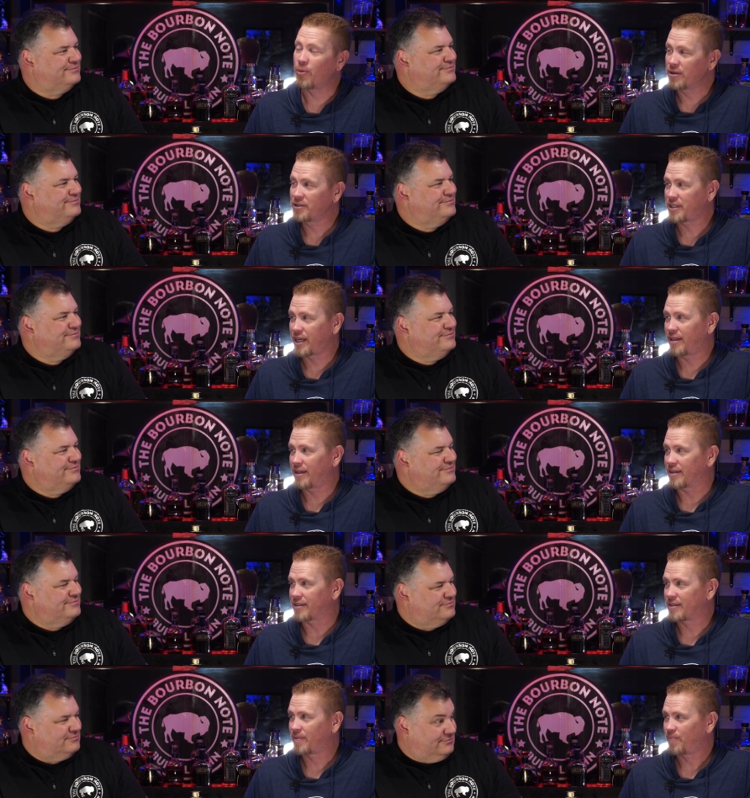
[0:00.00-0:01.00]
Speaker 1: will say
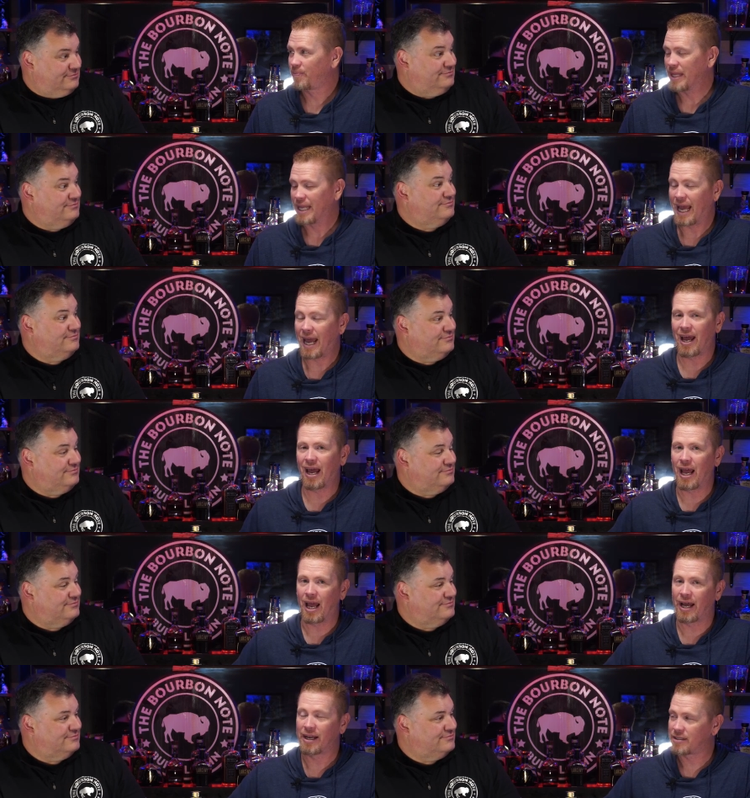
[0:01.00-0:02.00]
this.
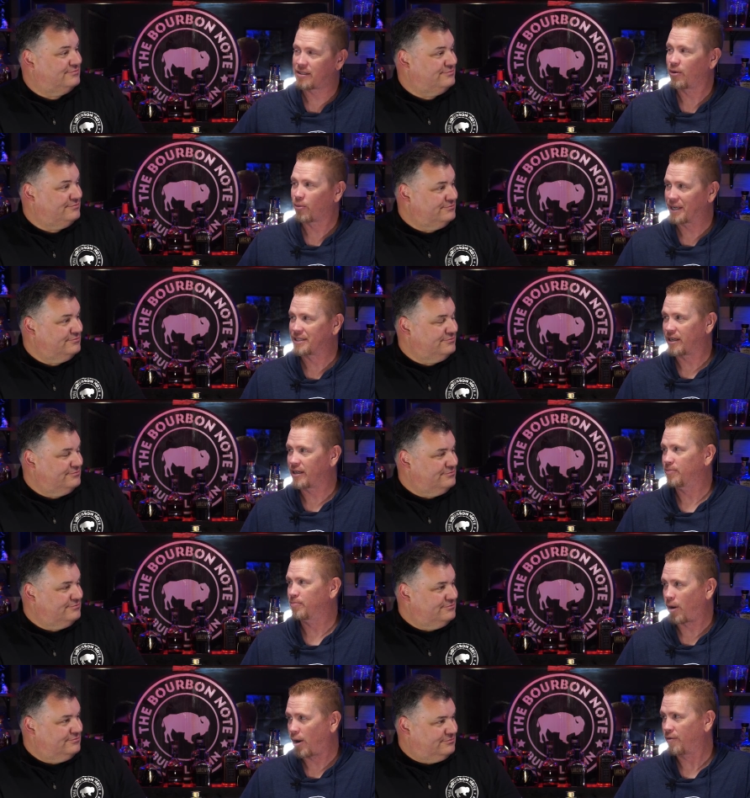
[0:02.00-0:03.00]
As the
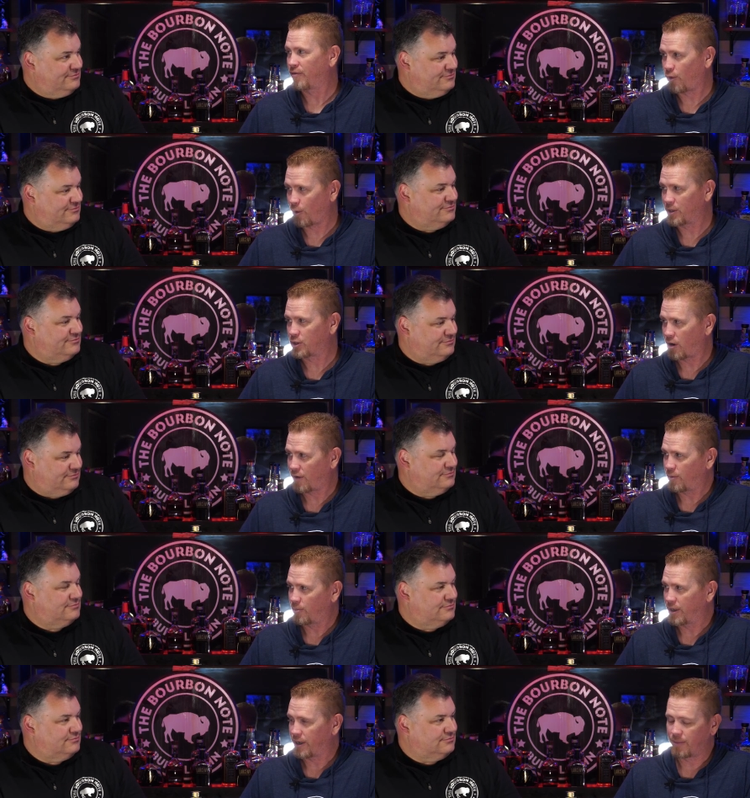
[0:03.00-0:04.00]
resident Brown Forman Truffle
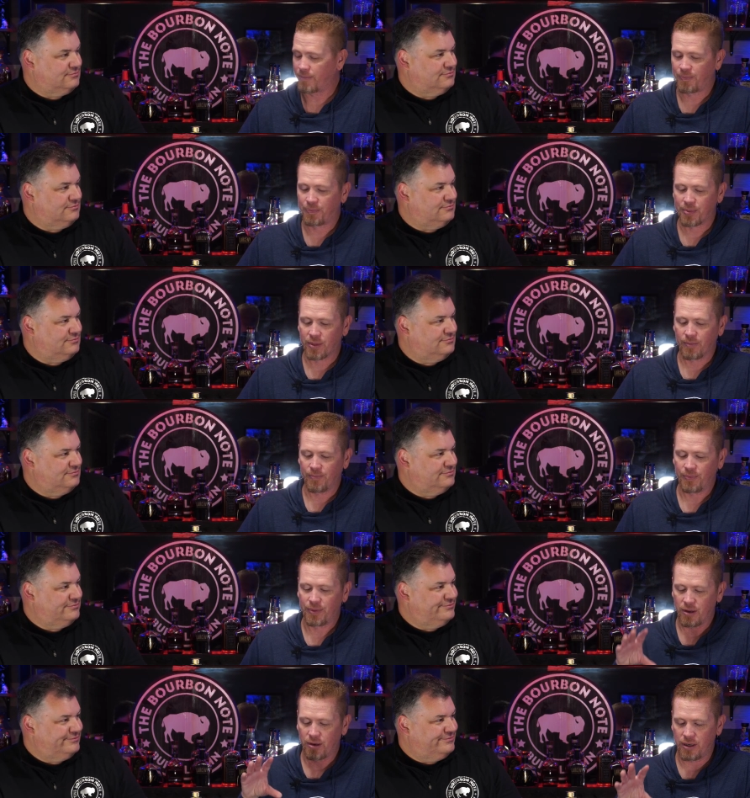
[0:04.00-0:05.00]
Pig,
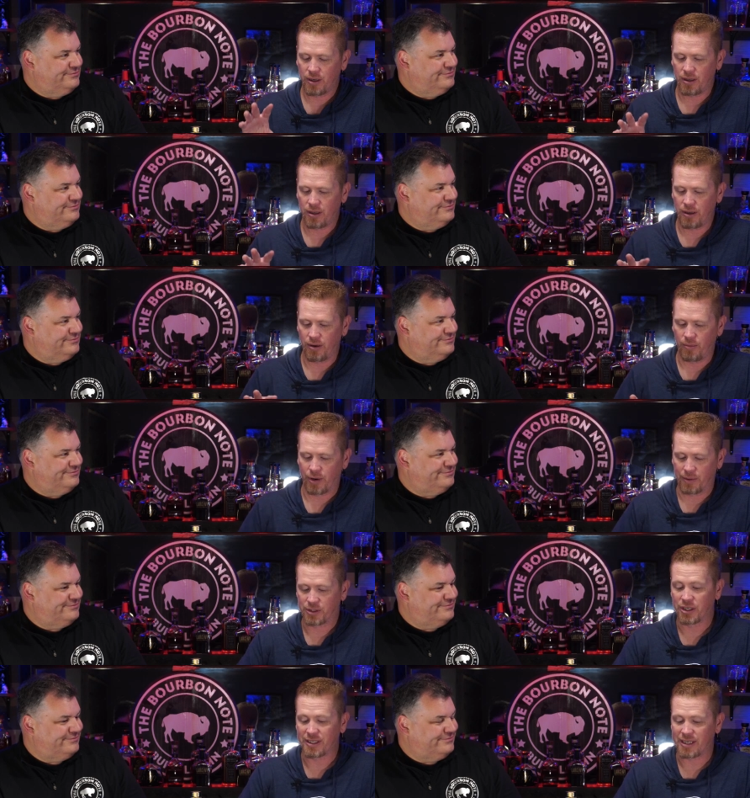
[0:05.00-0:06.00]
what I was
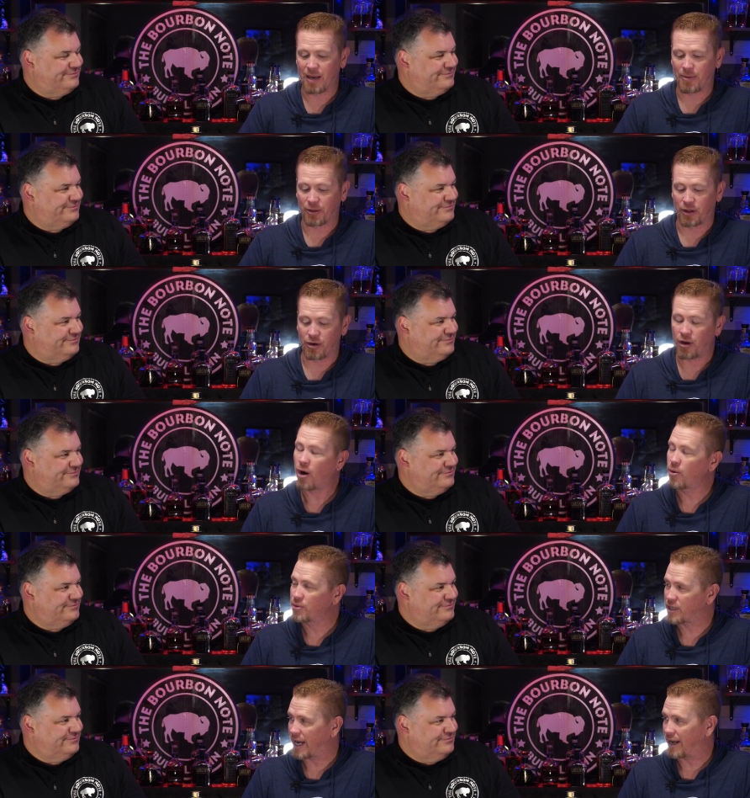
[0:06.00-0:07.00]
going to say about the
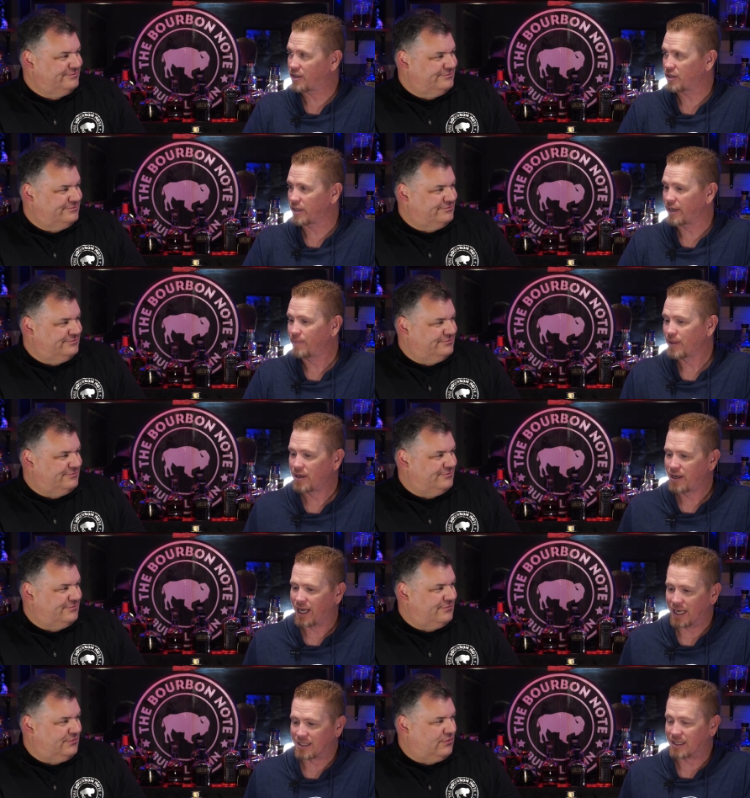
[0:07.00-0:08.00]
nose, actually,
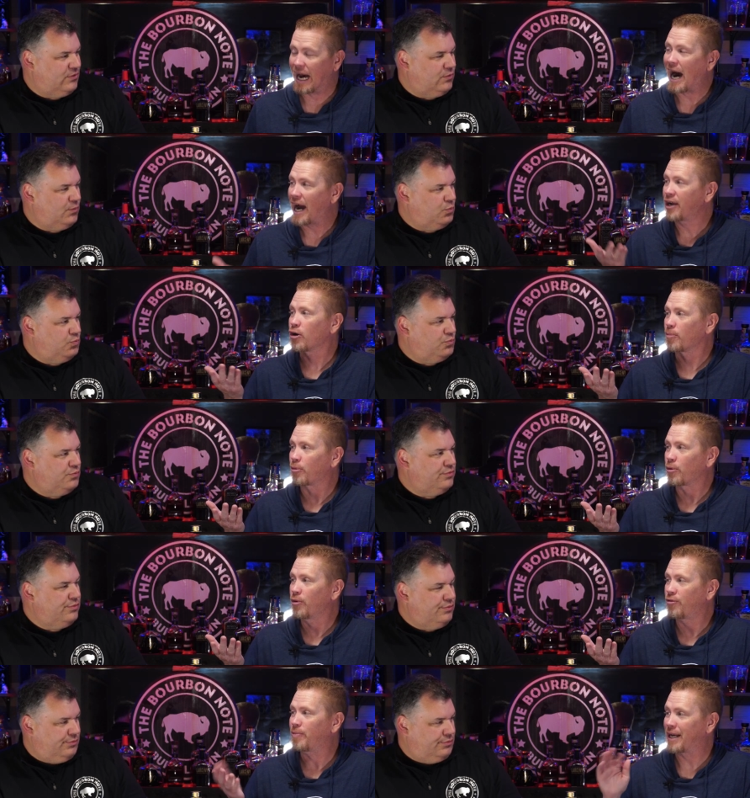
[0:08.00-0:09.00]
is the higher
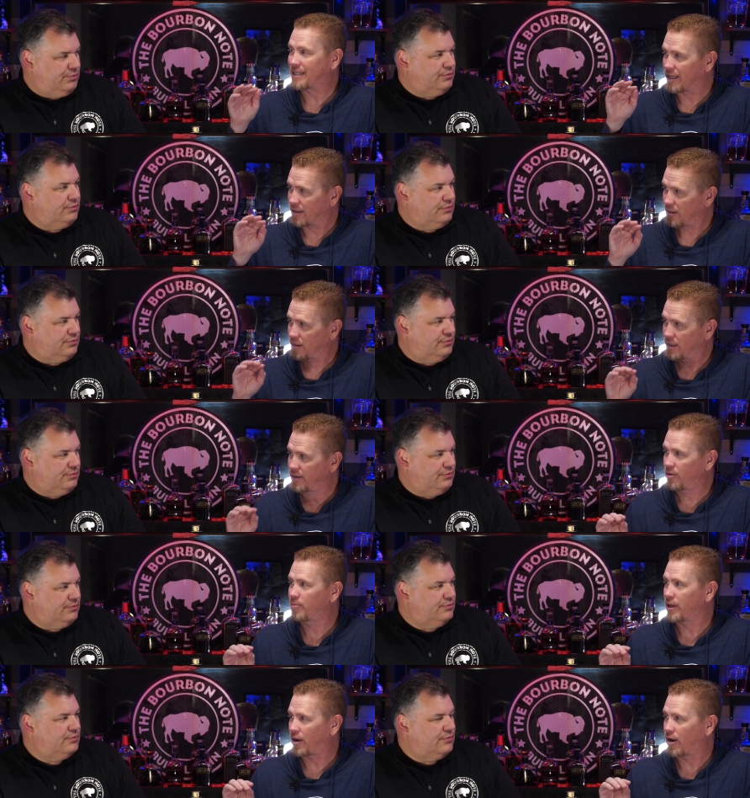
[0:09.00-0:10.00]
proof makes it a little
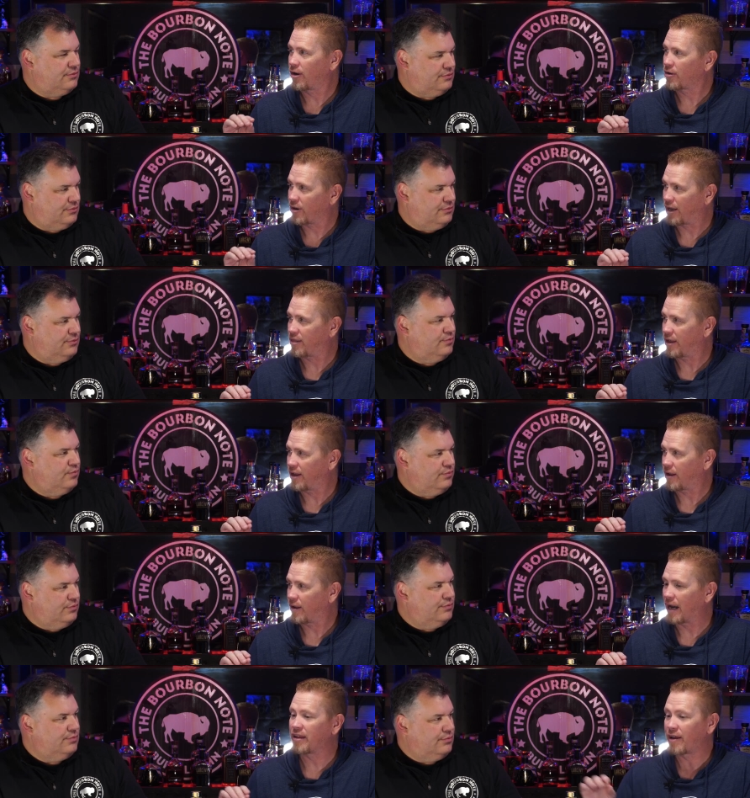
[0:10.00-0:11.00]
bit harder, I think.
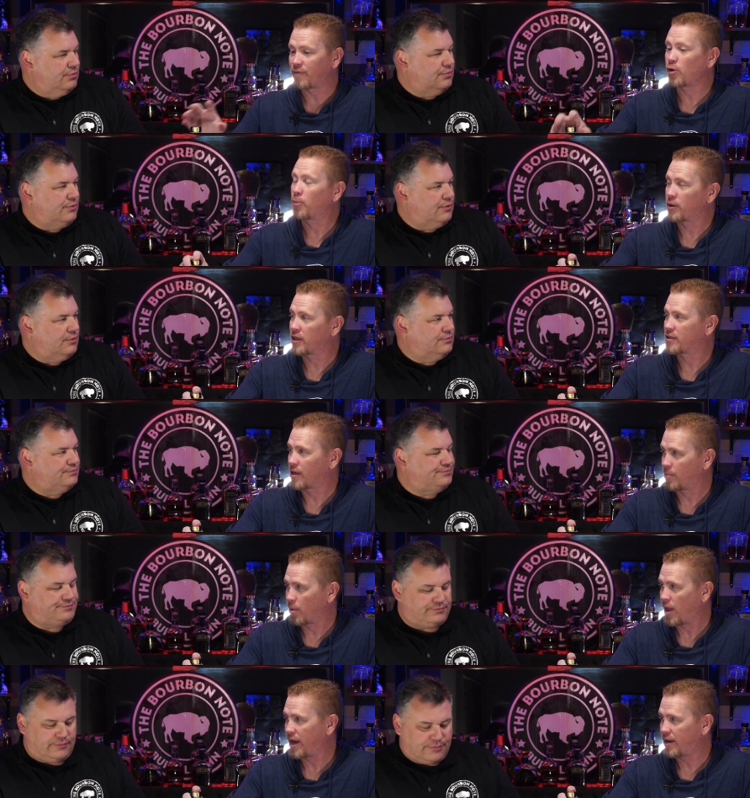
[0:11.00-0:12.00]
I think if you put this in a
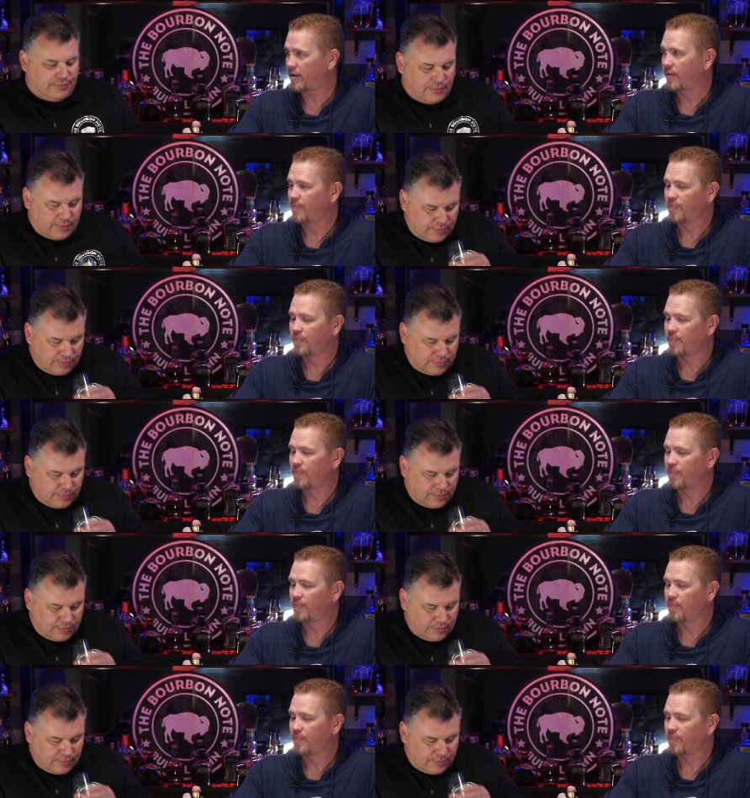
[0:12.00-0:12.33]
blind